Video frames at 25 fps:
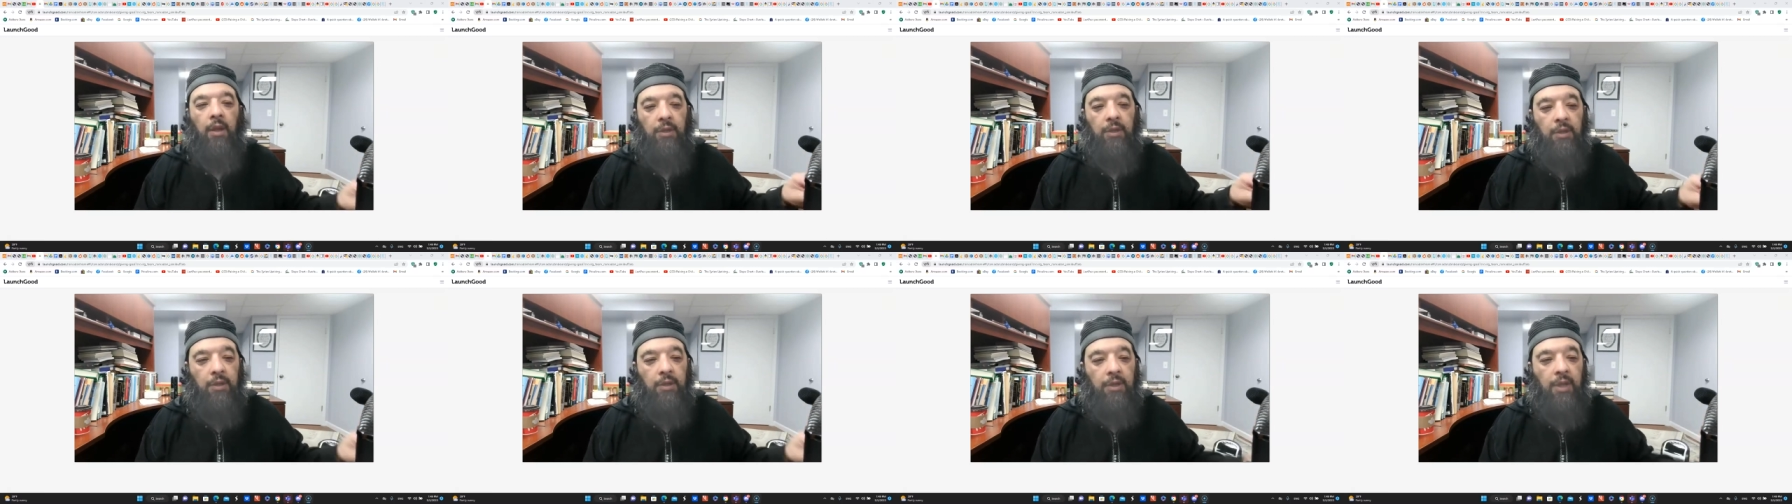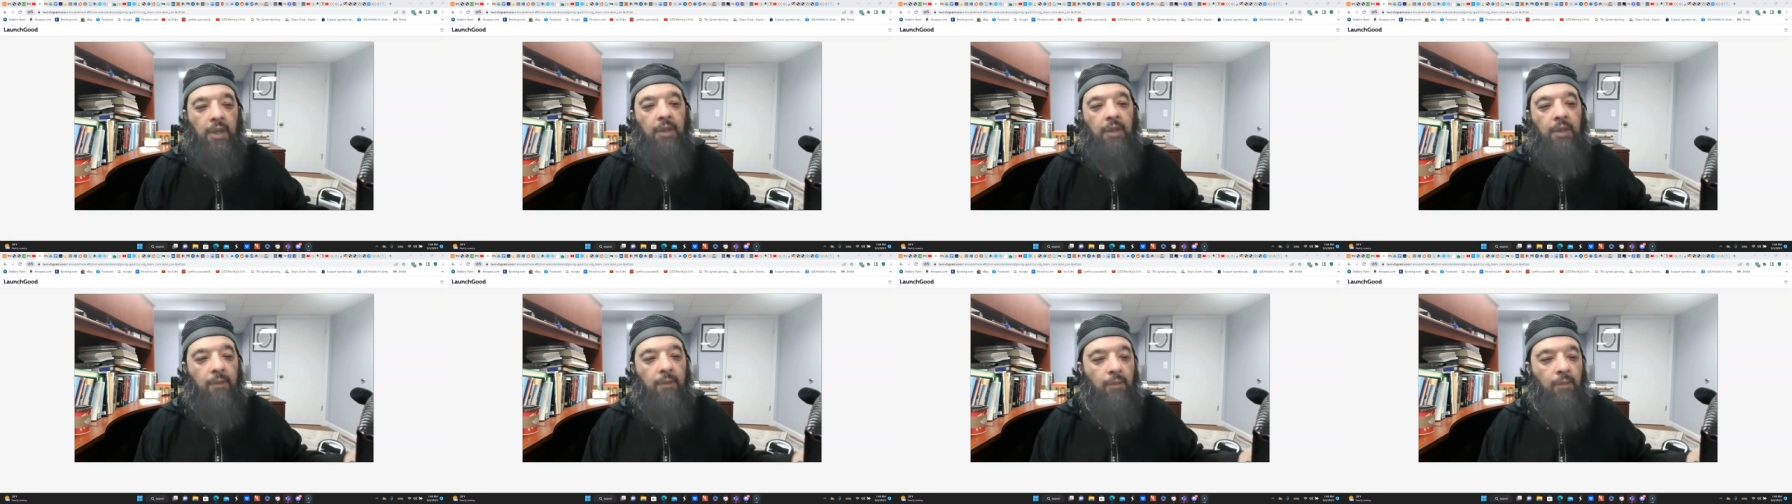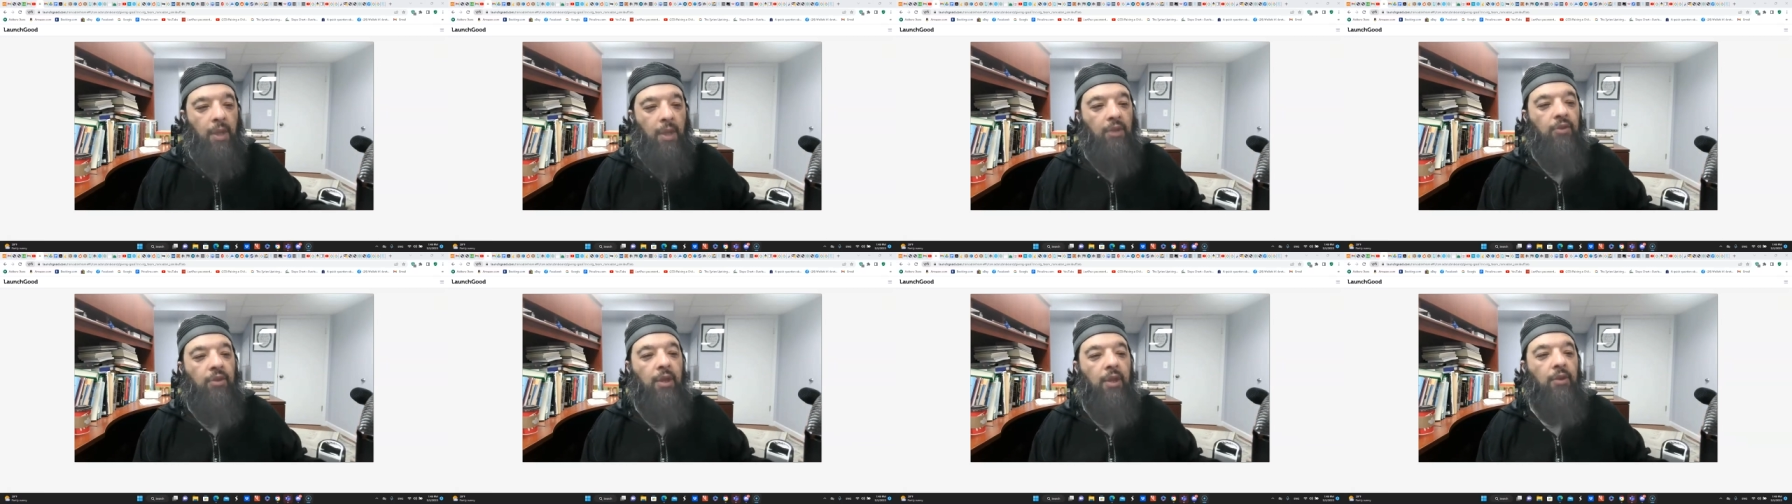on a daily
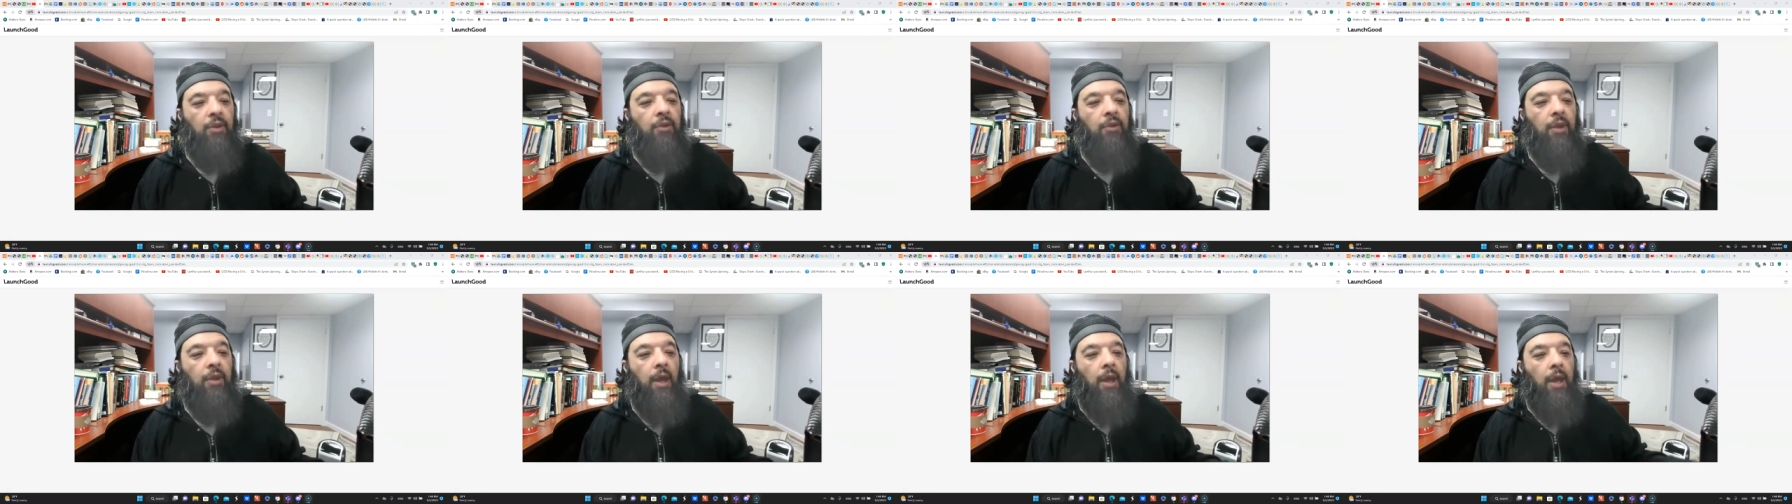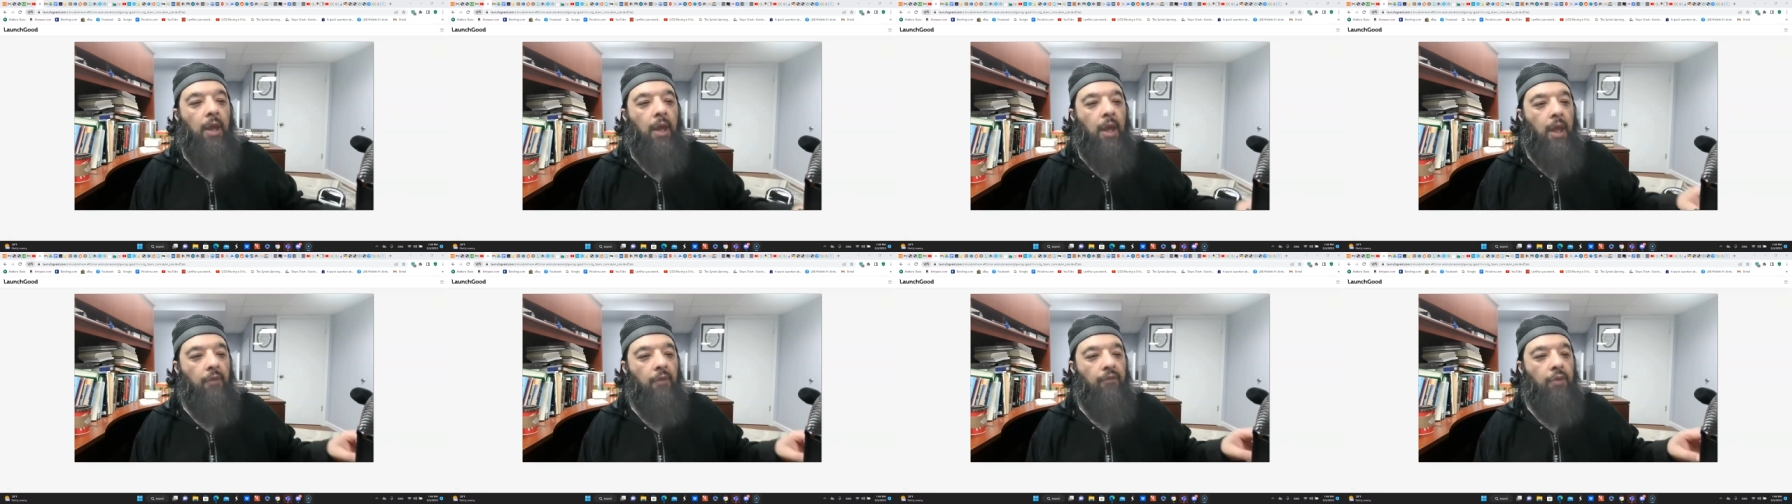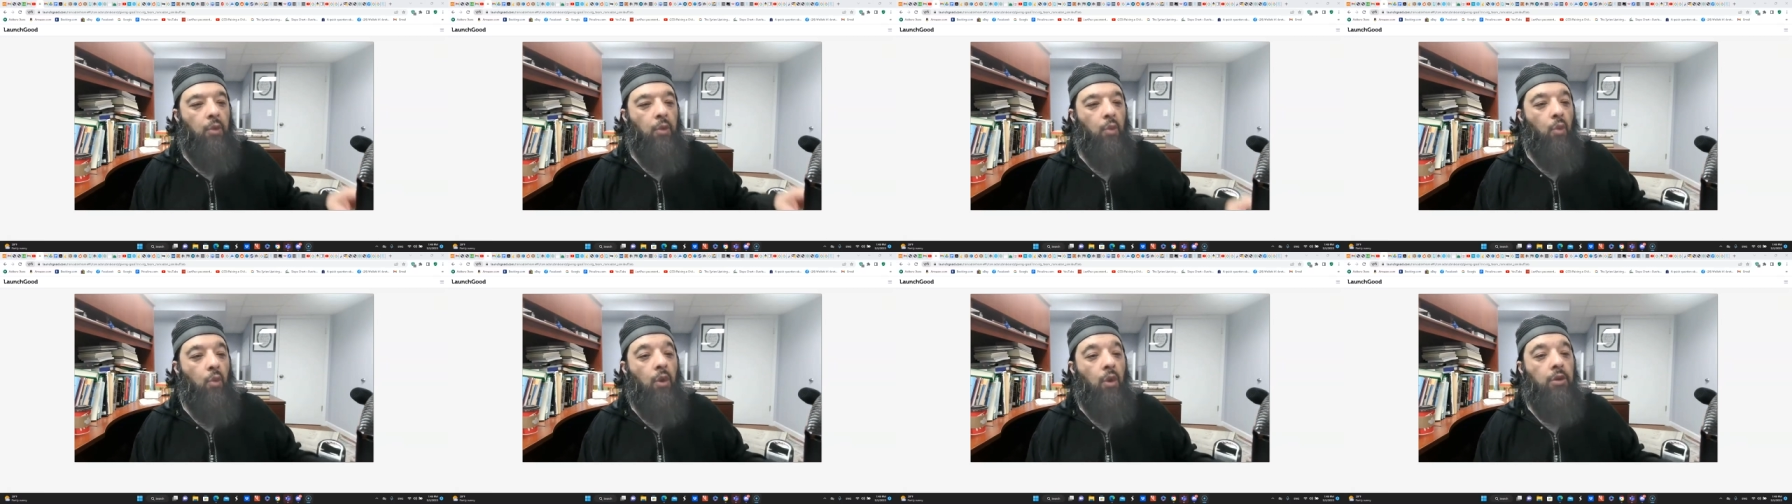basis,
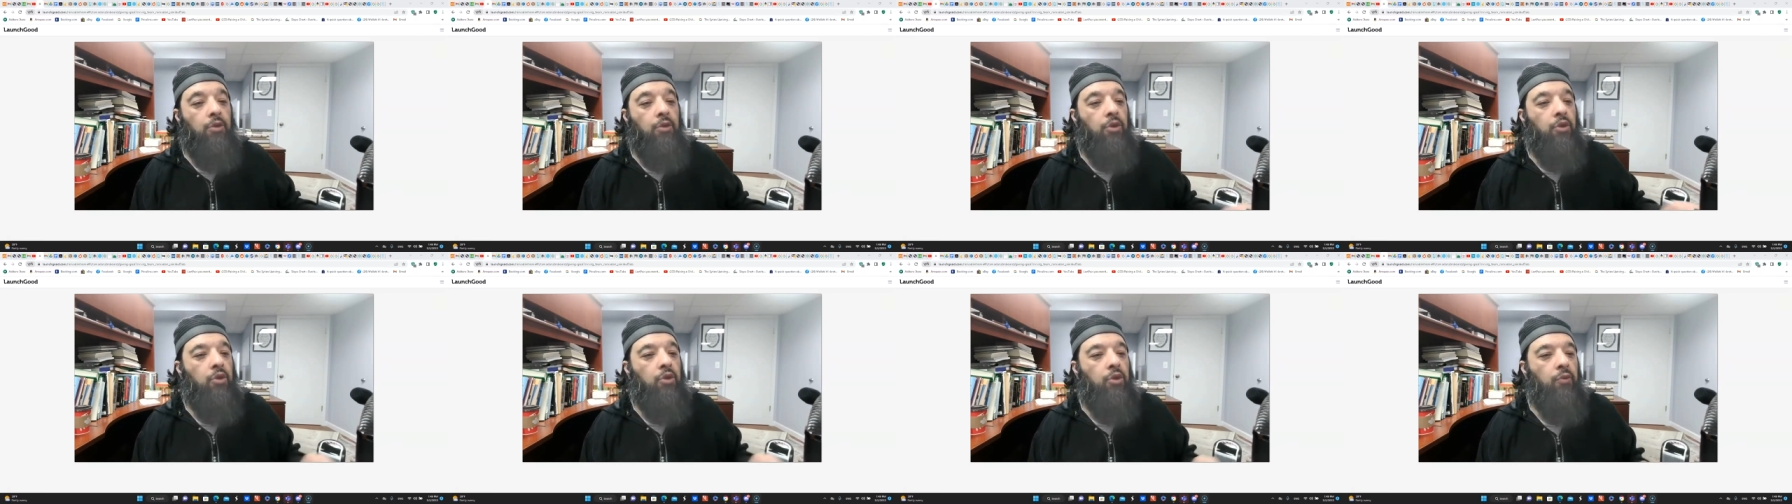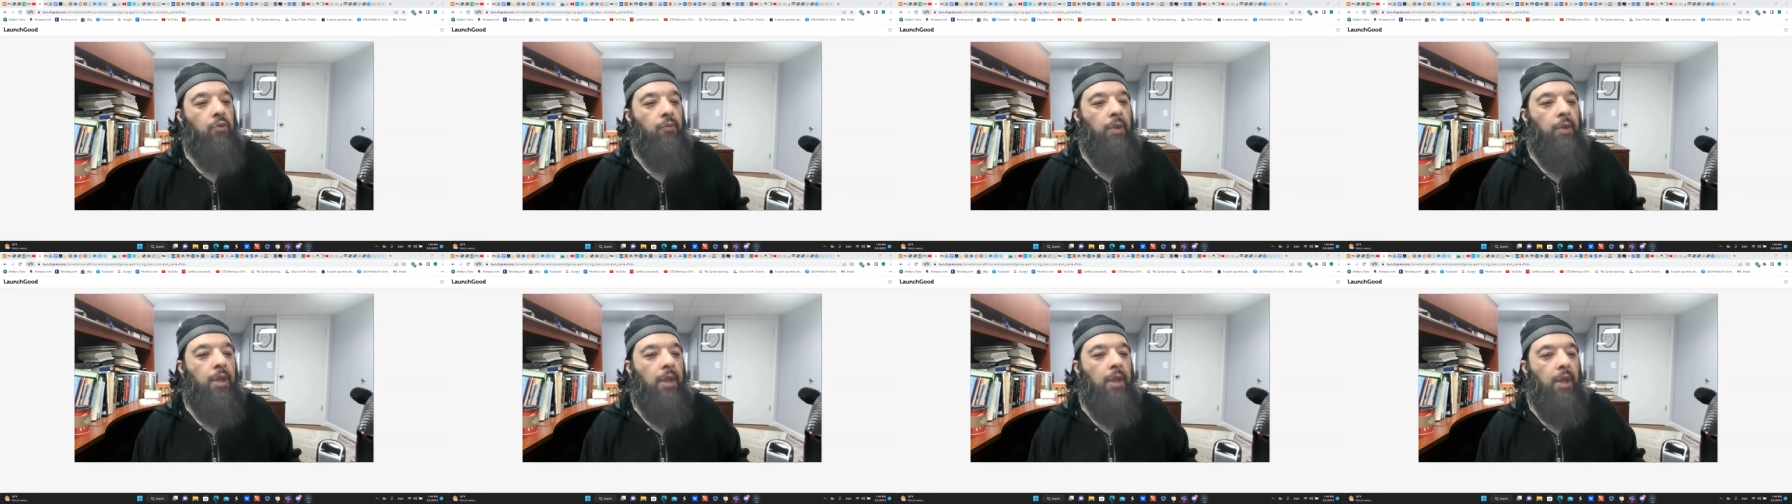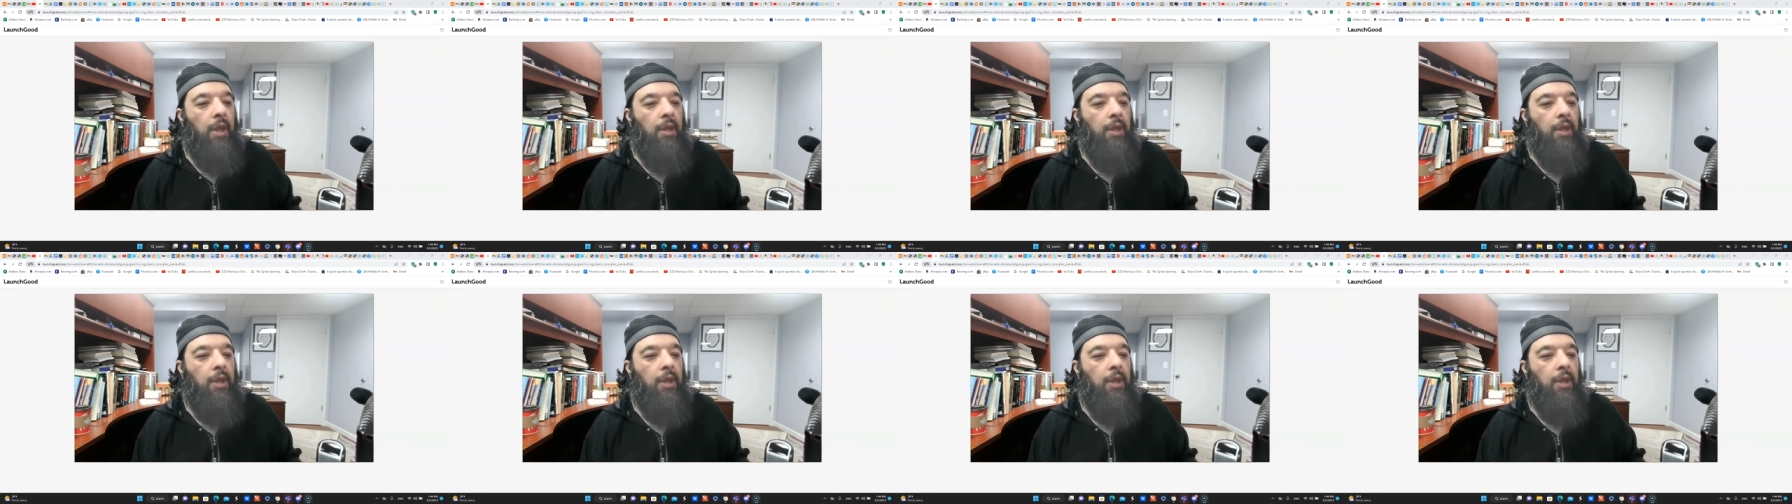if you want to be